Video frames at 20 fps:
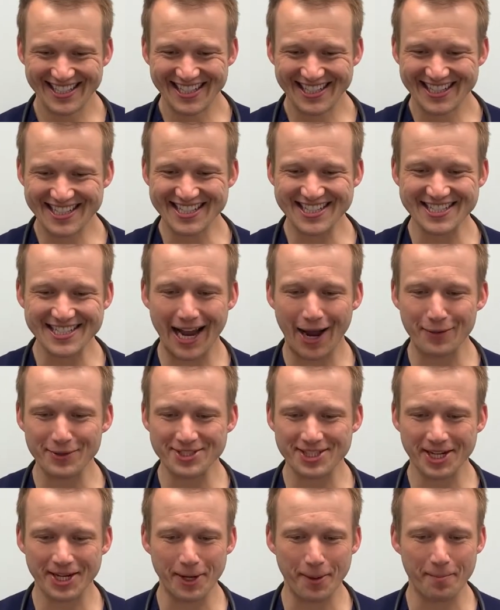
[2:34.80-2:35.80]
This is how it's
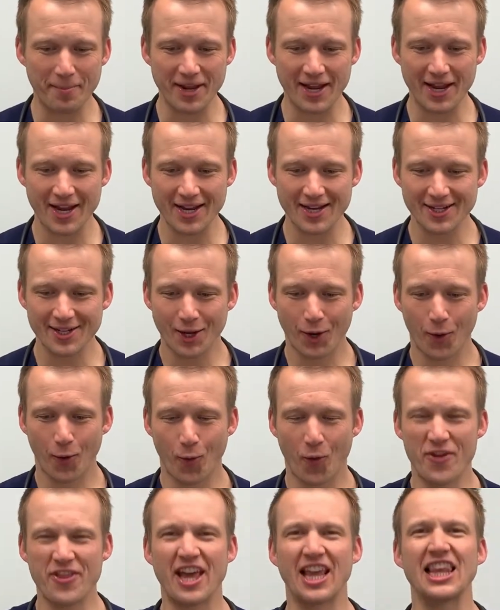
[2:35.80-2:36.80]
gonna be
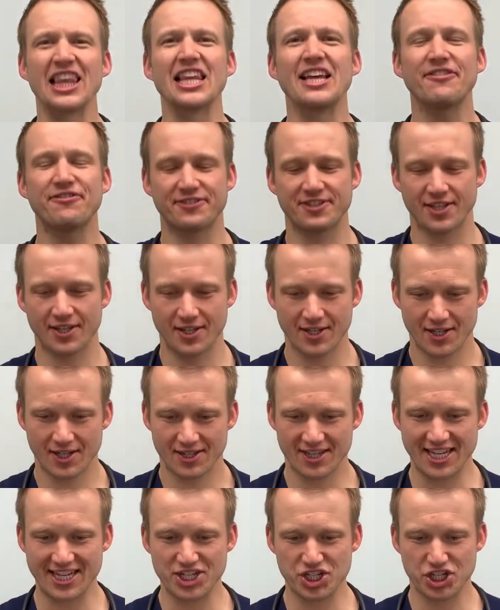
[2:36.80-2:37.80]
when they lift the
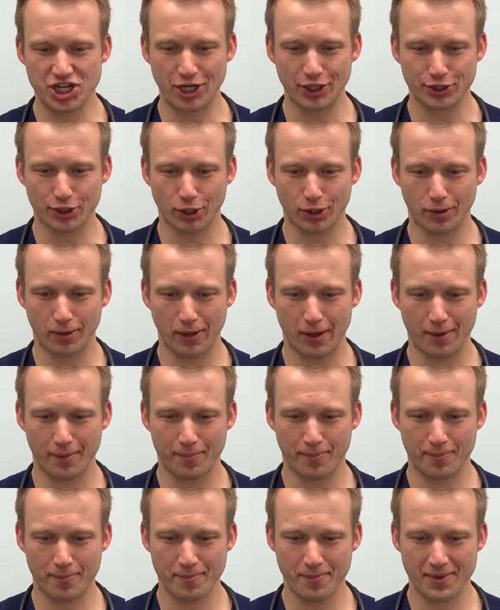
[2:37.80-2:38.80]
in-shelter
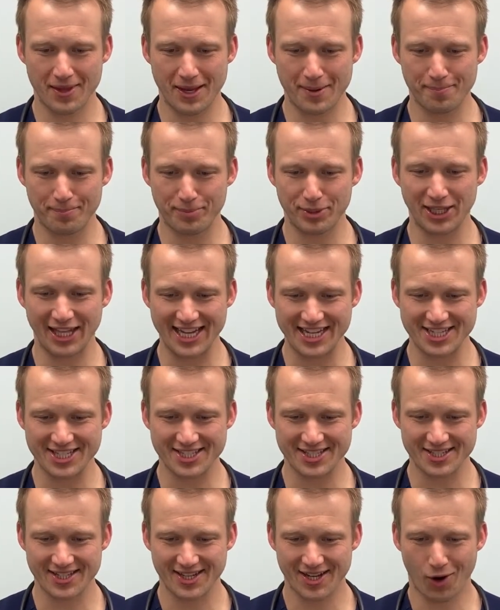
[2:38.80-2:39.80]
in
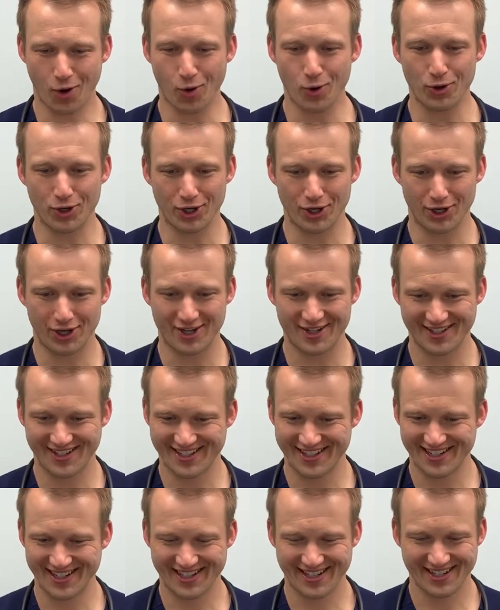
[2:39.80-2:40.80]
place order.
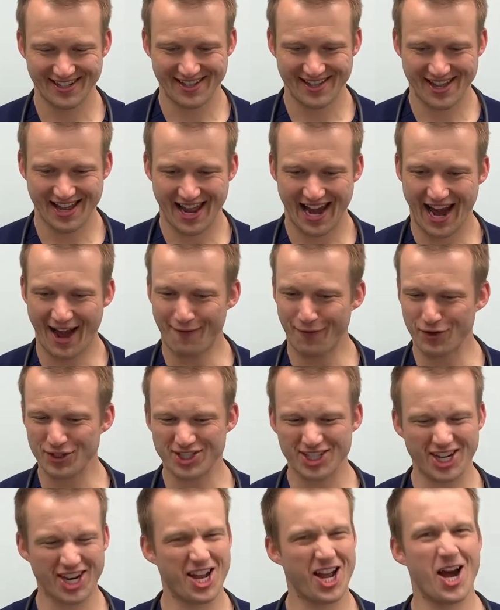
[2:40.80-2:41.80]
Everyone's
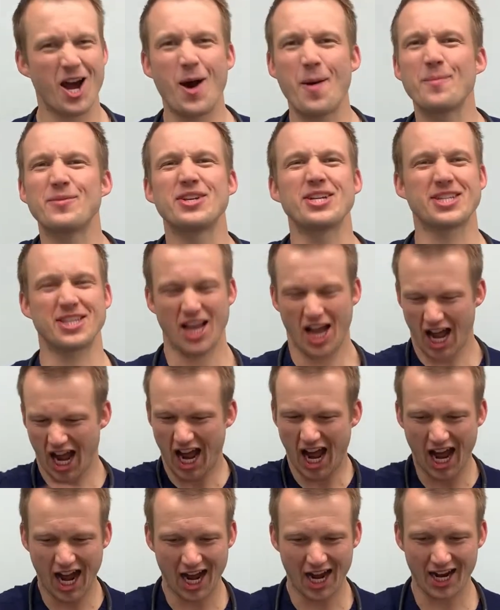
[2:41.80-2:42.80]
gonna come, just
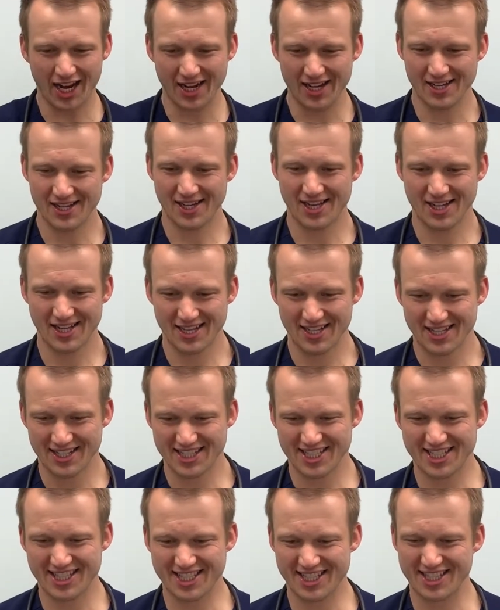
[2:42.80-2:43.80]
hug.
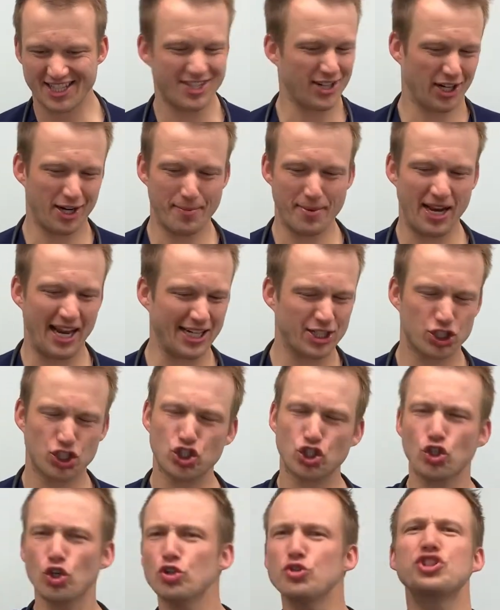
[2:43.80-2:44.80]
They're gonna be like,
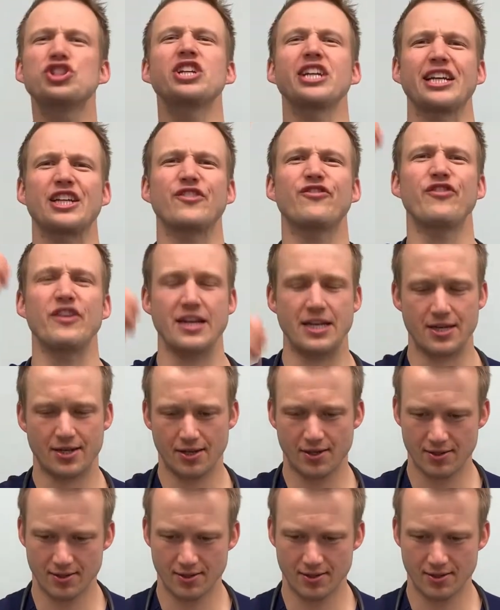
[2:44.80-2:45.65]
screw 6 feet.